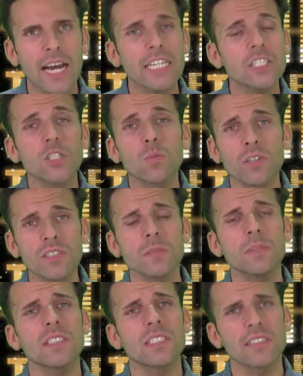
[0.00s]
He just wants to
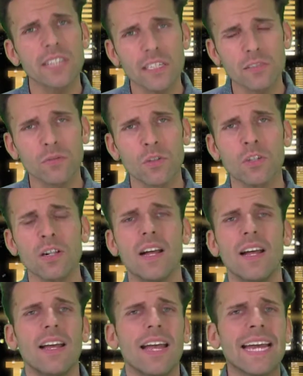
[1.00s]
be successful.
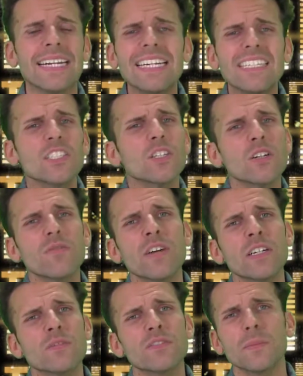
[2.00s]
And he's a good
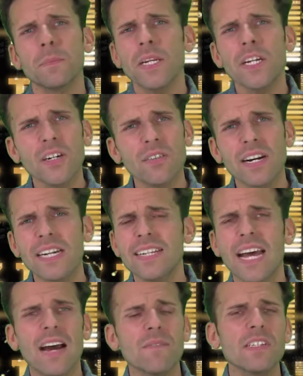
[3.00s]
friend of Samir, right? They
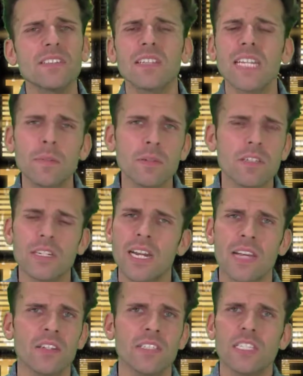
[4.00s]
have this label
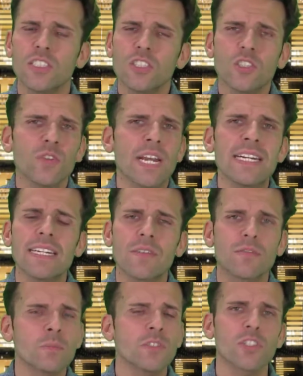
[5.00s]
together. They just created that
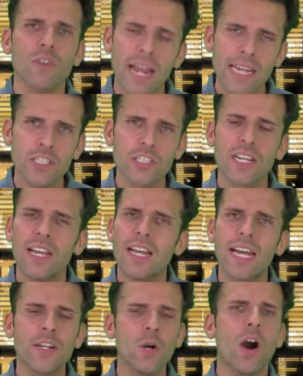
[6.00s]
from scratch,
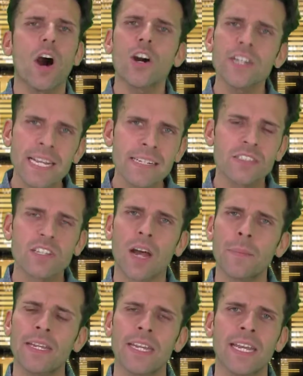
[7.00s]
and no Ardan is
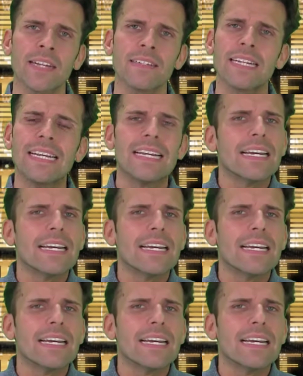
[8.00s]
coming in.